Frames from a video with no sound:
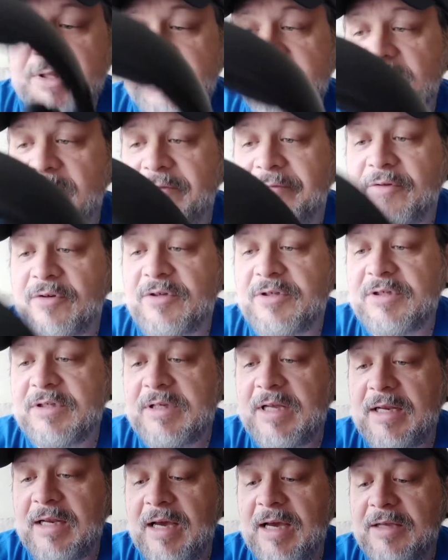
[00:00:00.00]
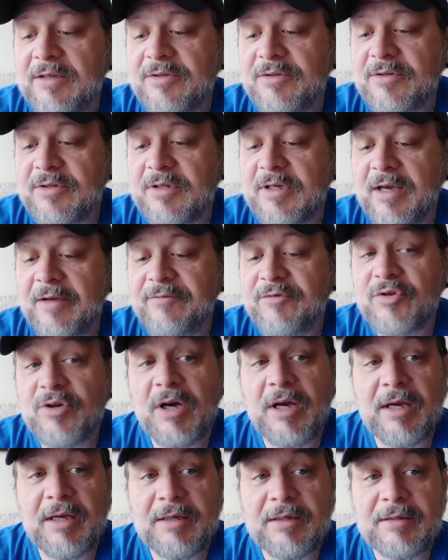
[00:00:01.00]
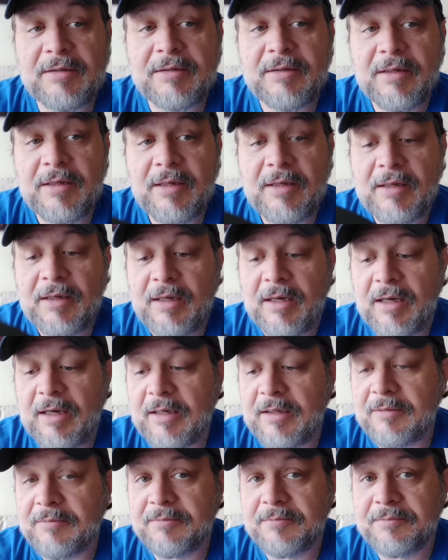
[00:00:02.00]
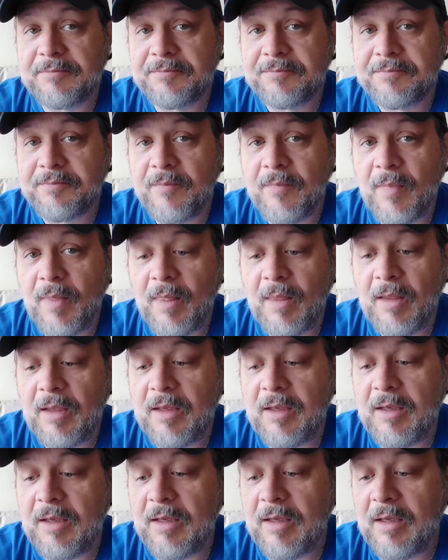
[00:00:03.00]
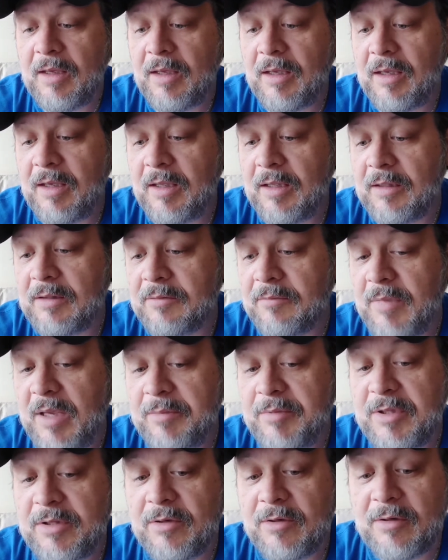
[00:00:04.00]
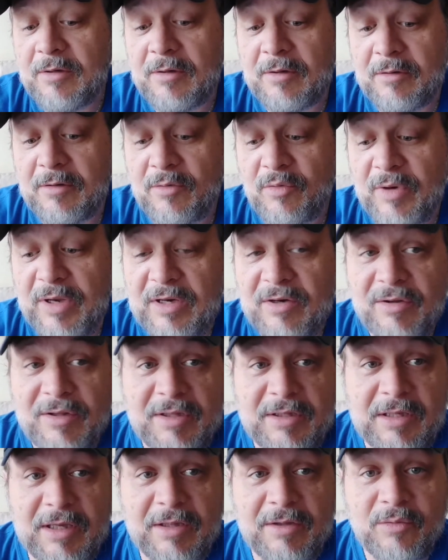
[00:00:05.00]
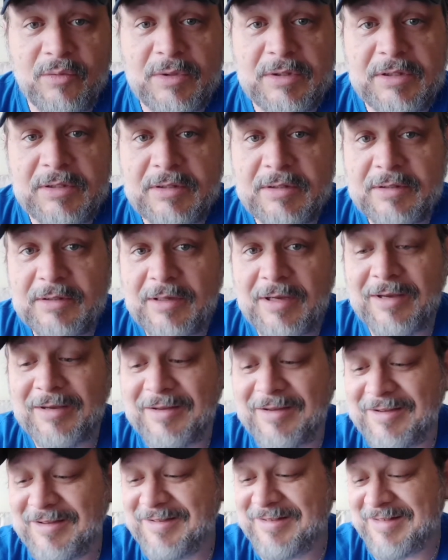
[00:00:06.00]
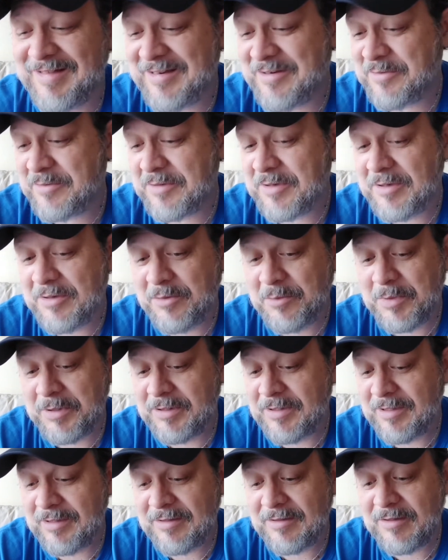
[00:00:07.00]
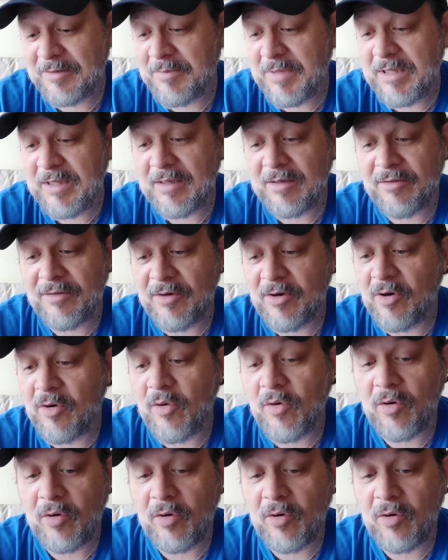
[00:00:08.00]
These are the first Sennheisers I've tried, and maybe they're greater than the other ones. I don't know, but to me, they're